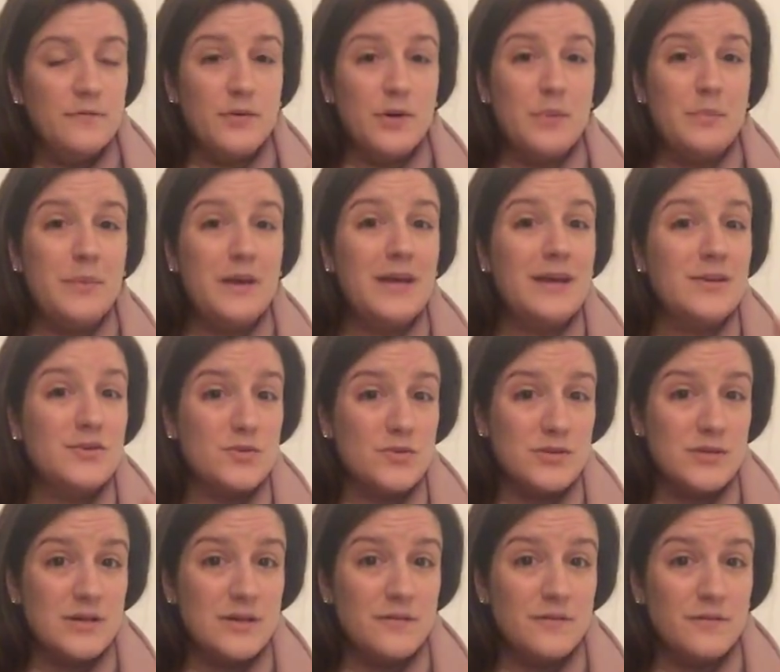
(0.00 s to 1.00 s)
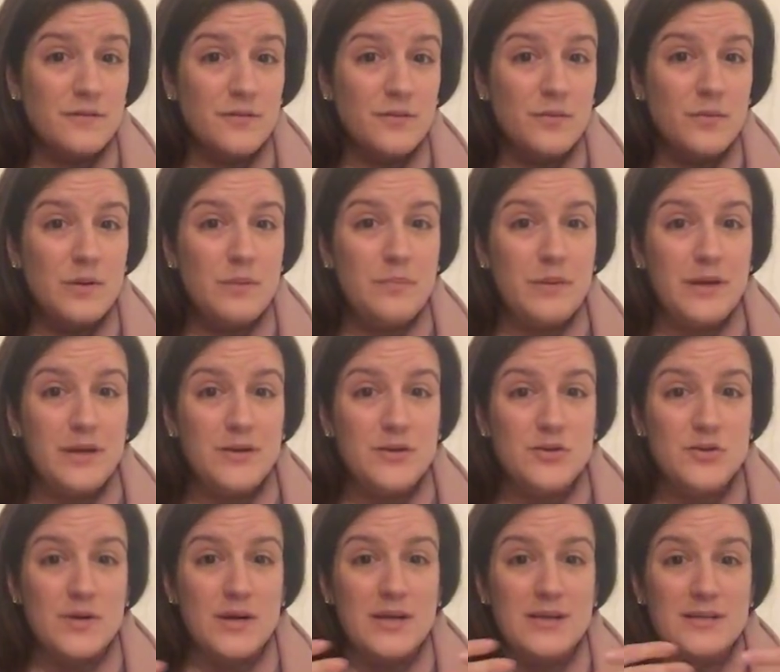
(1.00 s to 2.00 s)
very penetrative. We
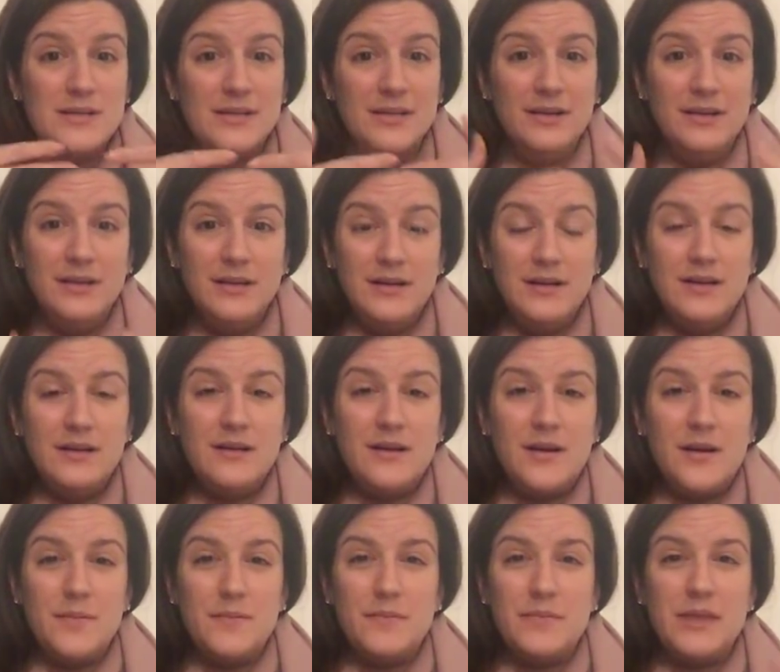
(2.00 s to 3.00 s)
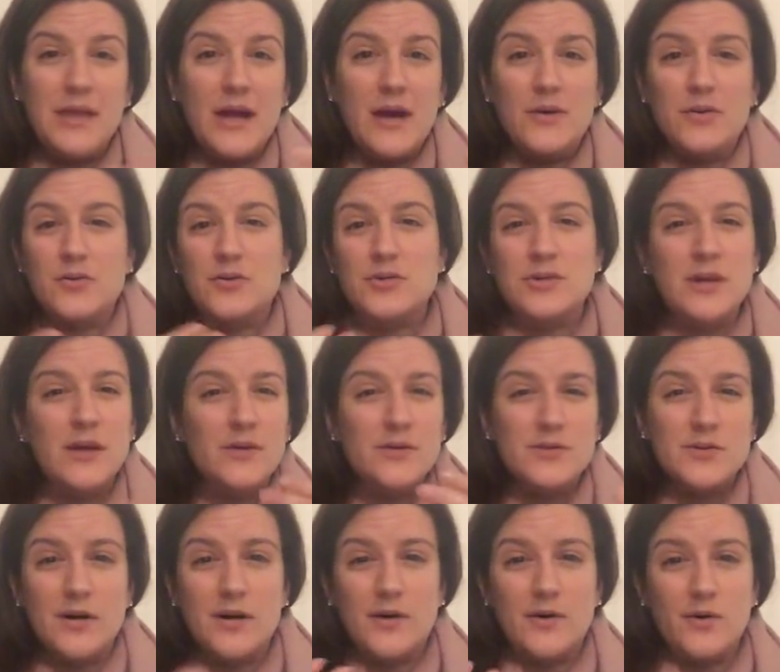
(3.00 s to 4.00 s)
penetrate the outer
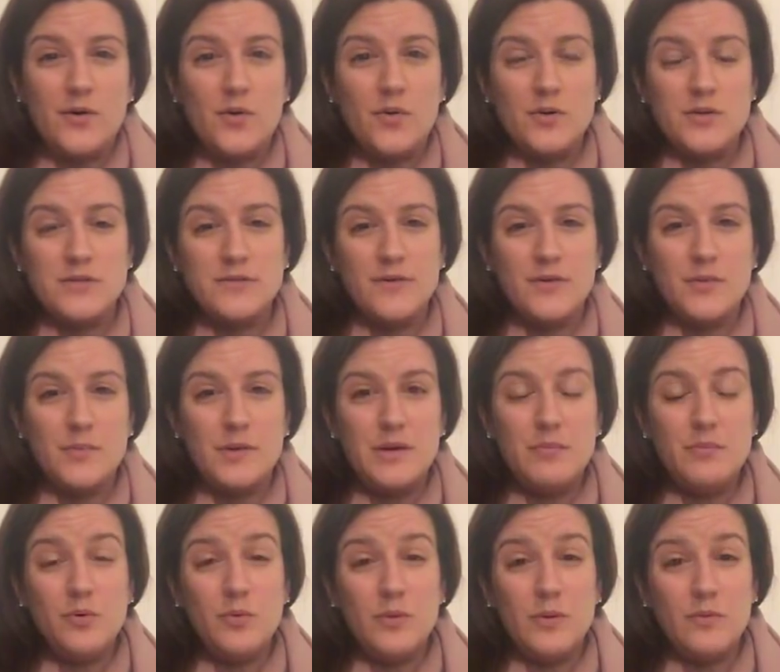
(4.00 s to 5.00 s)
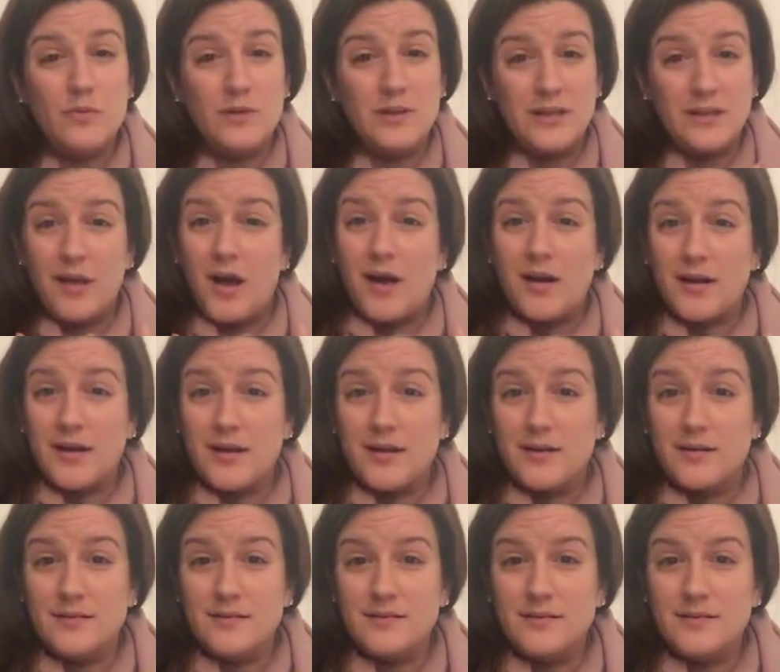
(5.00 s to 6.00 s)
shells or outer cores of other people. We really lock
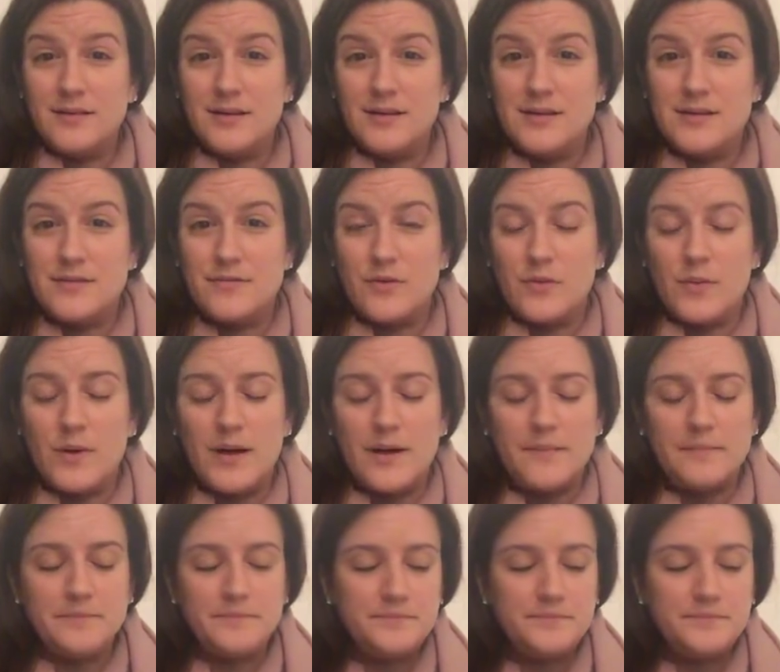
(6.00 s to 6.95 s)
in a different way.